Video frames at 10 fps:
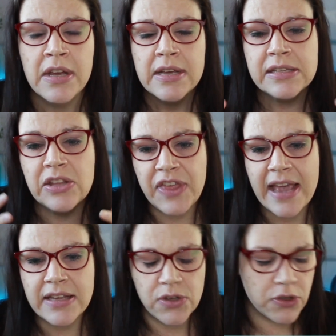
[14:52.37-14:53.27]
So that
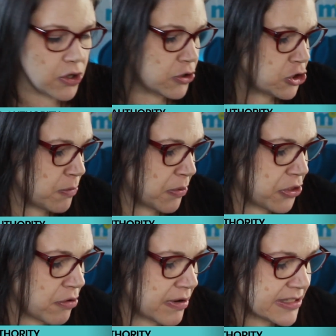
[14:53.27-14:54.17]
is your YouTube authority.